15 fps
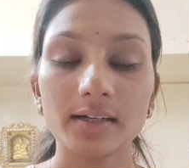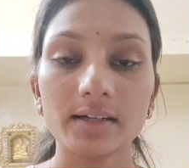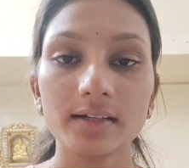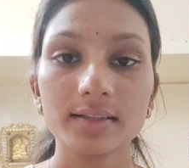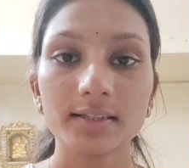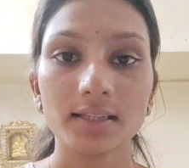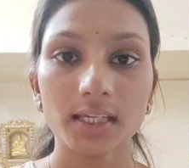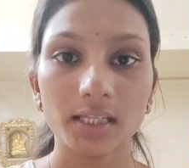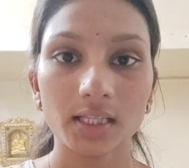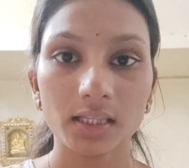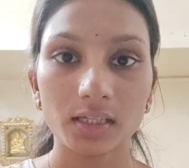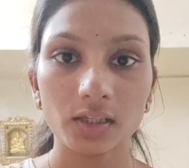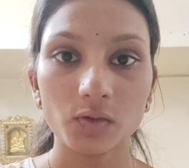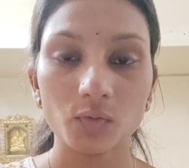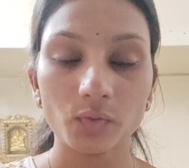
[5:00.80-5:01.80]
deaths in
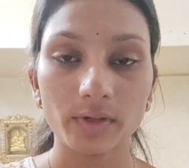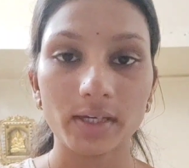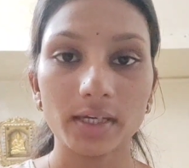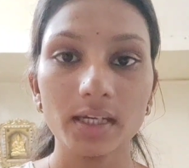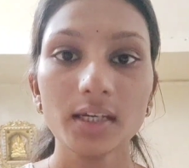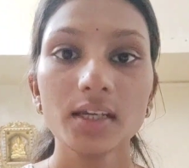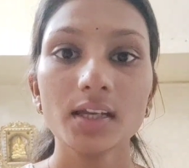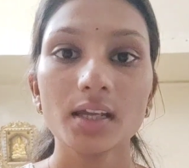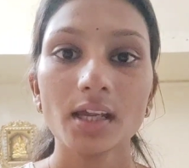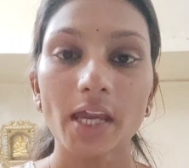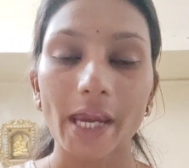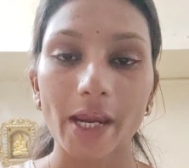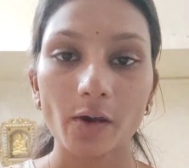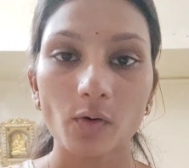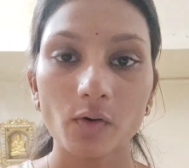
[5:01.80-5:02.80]
the UK
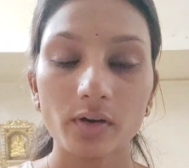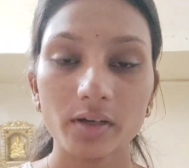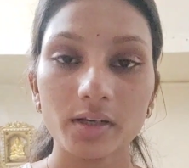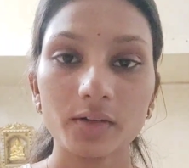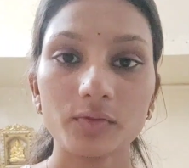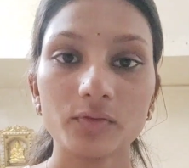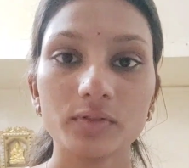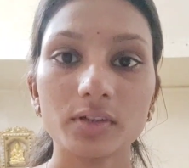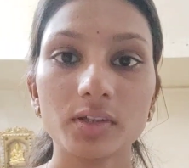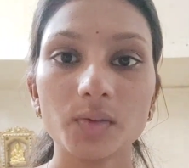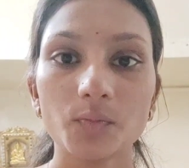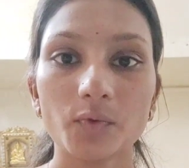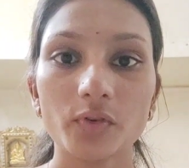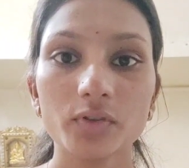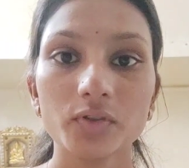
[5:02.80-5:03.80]
according to the
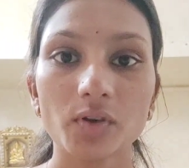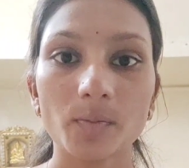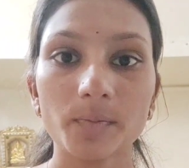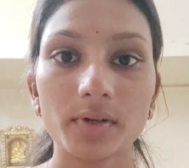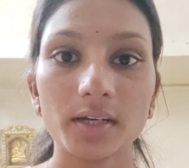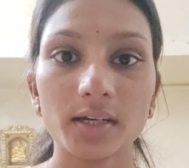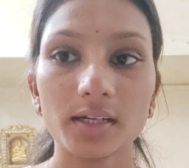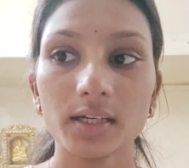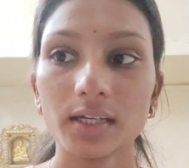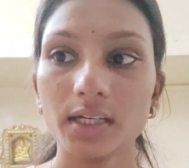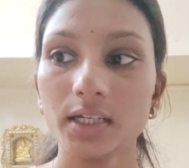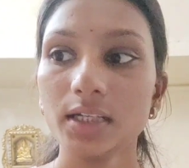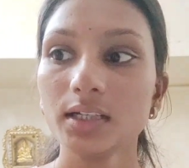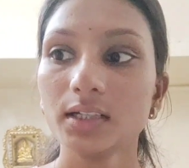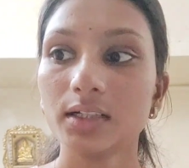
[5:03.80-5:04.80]
reports obtained
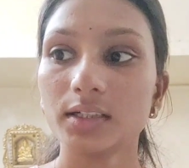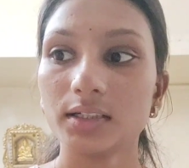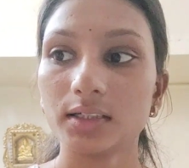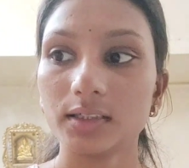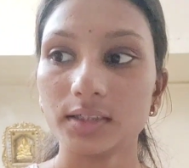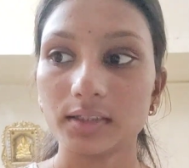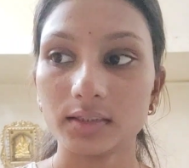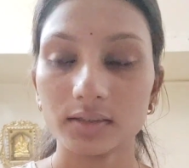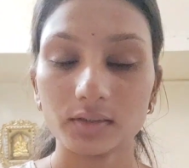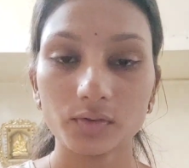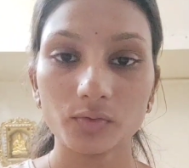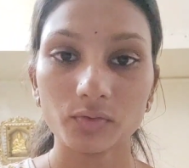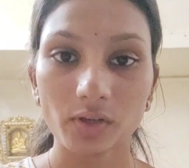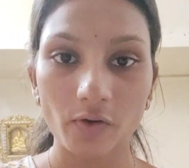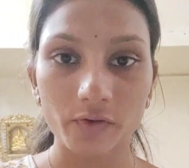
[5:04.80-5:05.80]
in
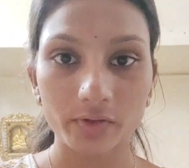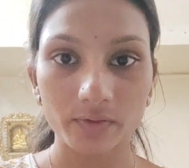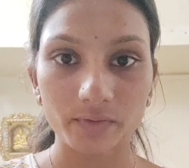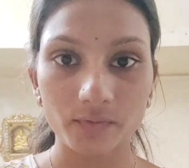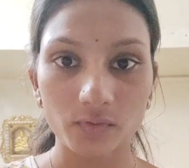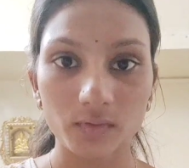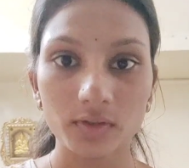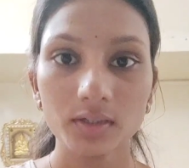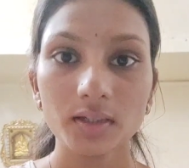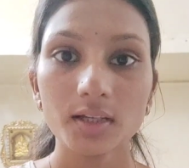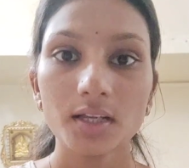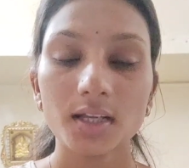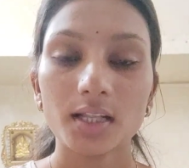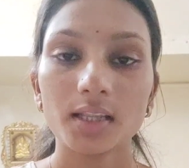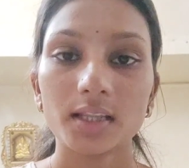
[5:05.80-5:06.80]
2004.
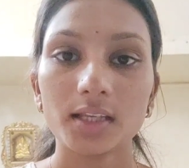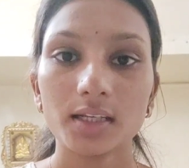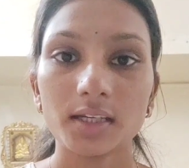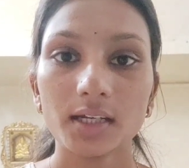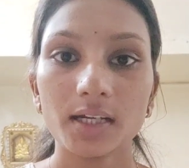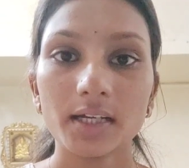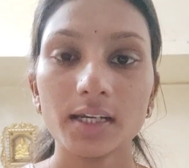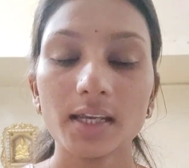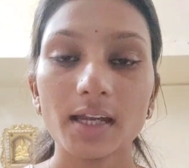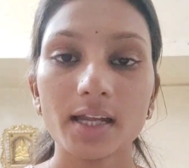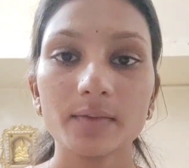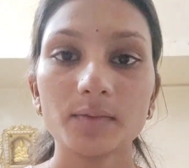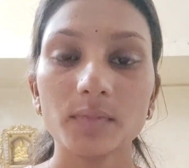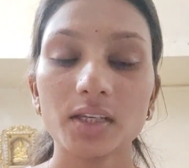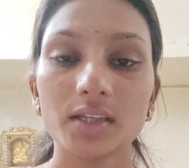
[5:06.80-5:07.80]
Then
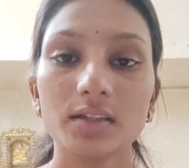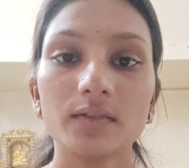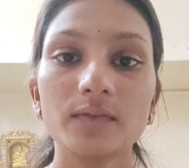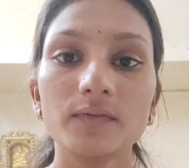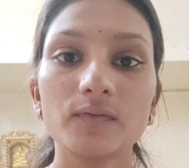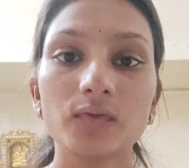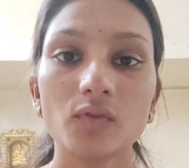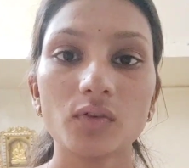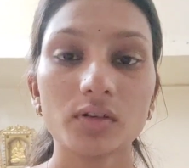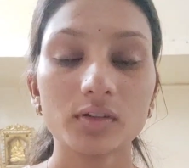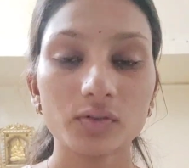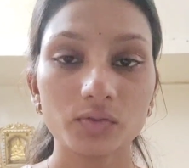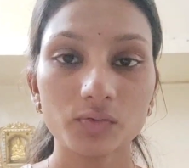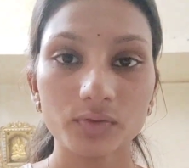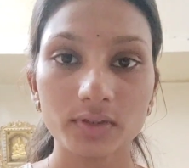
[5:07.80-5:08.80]
ADR may the
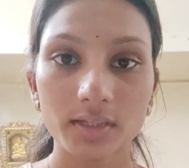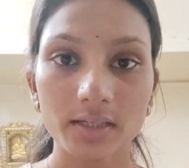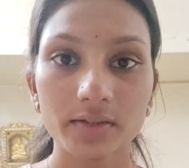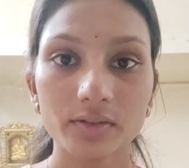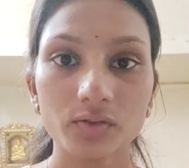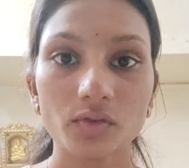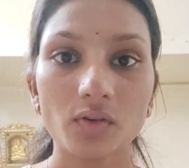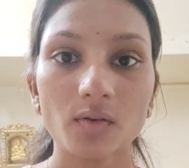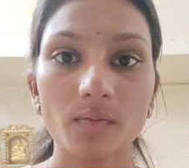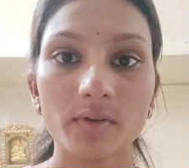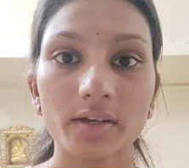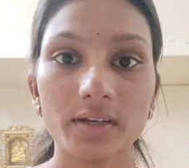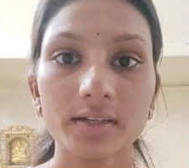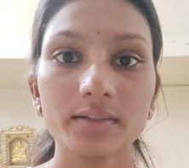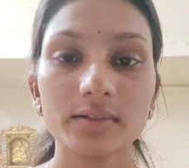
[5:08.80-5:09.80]
fourth to sixth
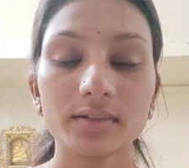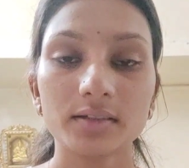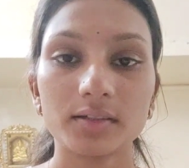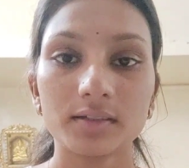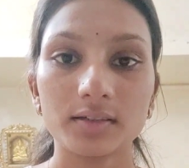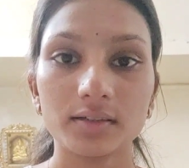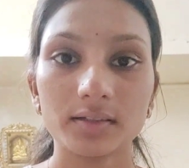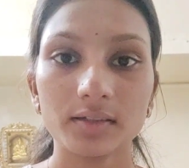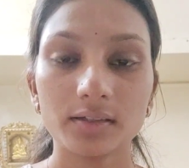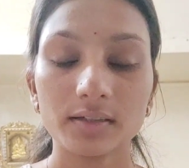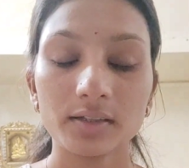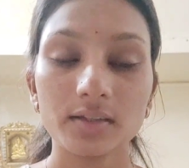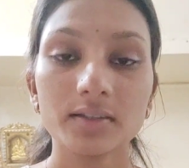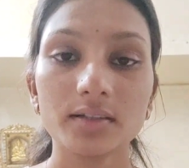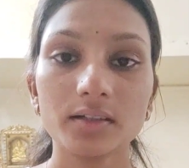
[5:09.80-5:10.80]
commonest
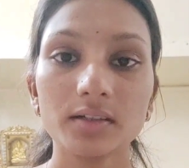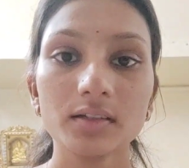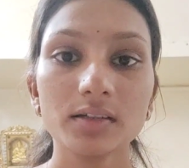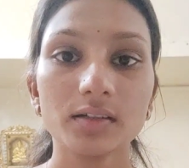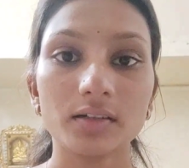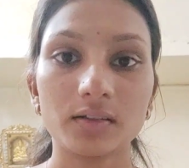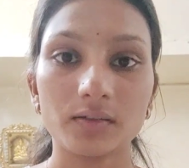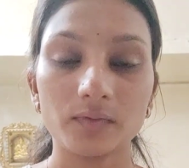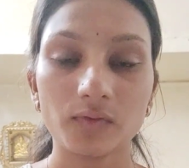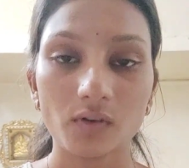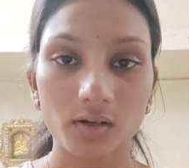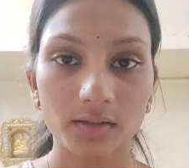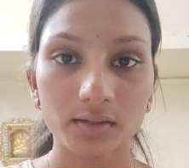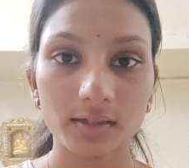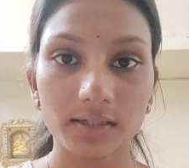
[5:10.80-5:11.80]
reason
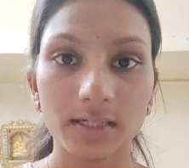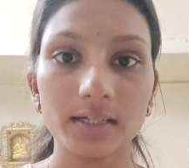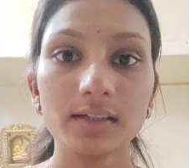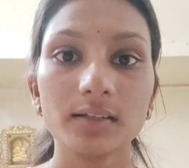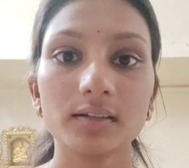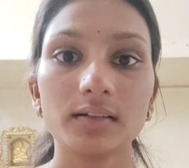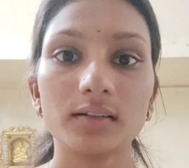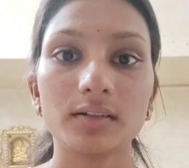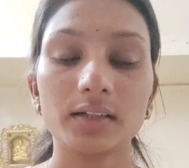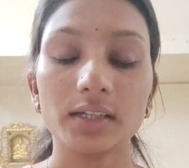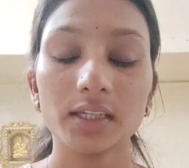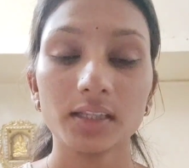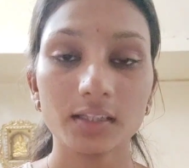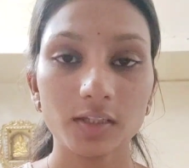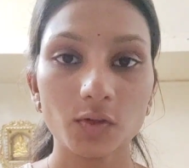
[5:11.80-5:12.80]
for the death
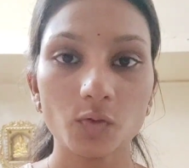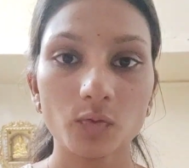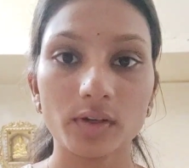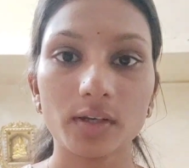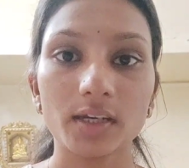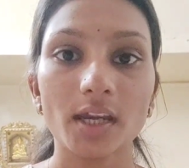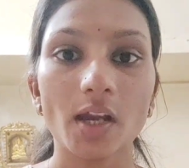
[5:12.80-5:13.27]
in the UK